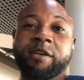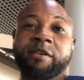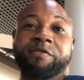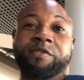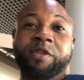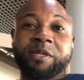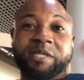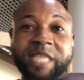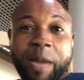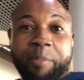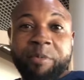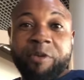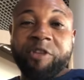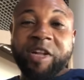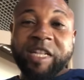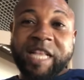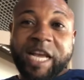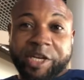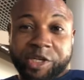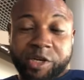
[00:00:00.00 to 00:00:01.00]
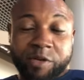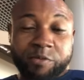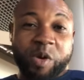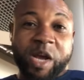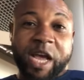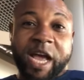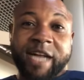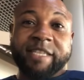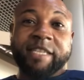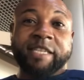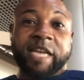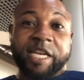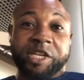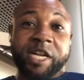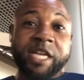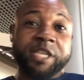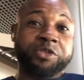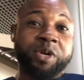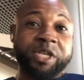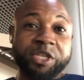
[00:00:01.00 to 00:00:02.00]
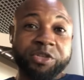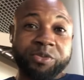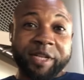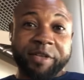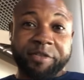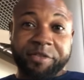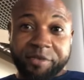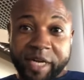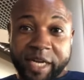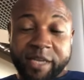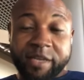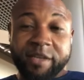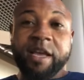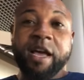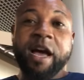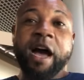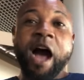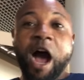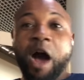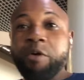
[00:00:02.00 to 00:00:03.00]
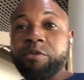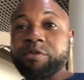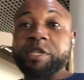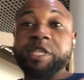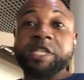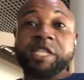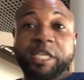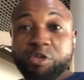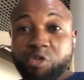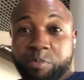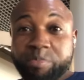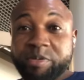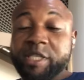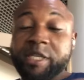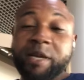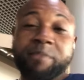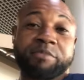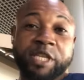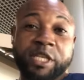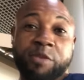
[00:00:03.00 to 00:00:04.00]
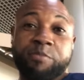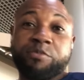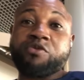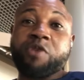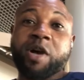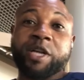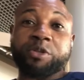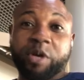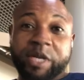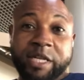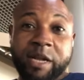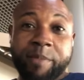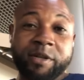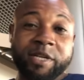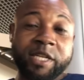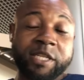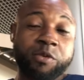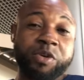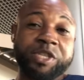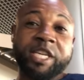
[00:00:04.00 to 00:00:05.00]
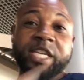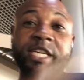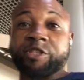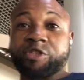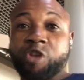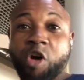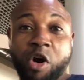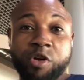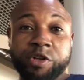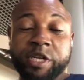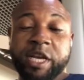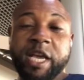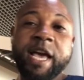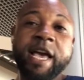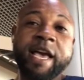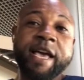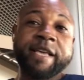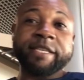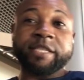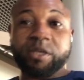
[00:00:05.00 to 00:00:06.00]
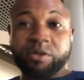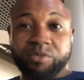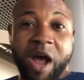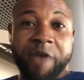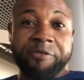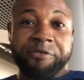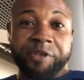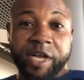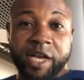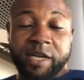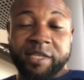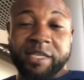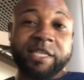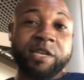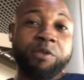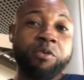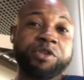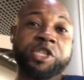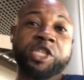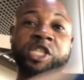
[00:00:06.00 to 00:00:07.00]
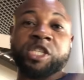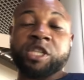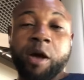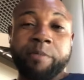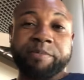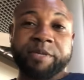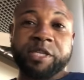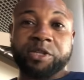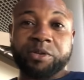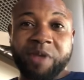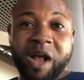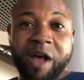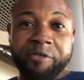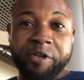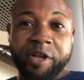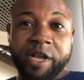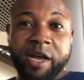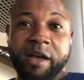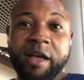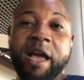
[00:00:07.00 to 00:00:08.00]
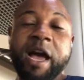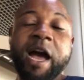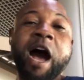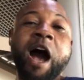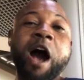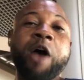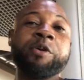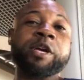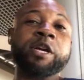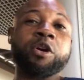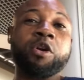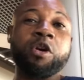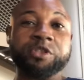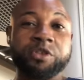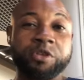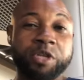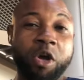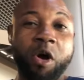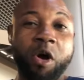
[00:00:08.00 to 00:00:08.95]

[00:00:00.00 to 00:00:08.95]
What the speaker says: the type of election we had in Nigeria in 2023, how the same Tinubu you are talking about, that he was ignored in South Africa, that he was snubbed in South Africa, how he got to the